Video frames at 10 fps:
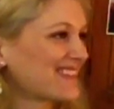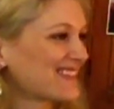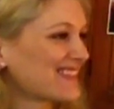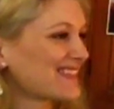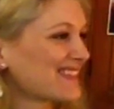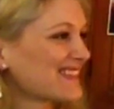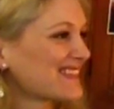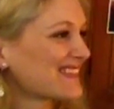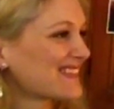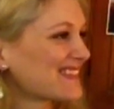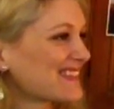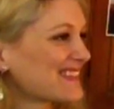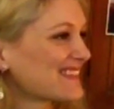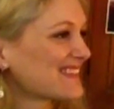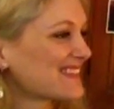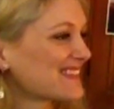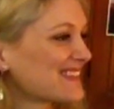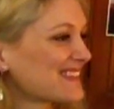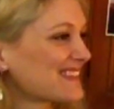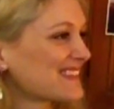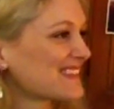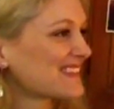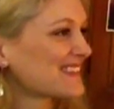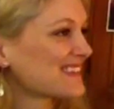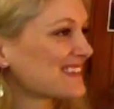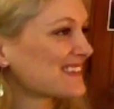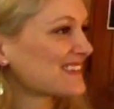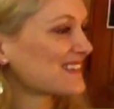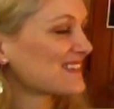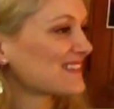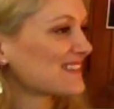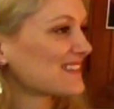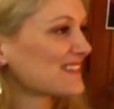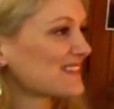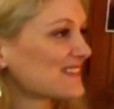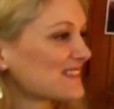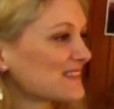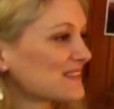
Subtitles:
(not speaking)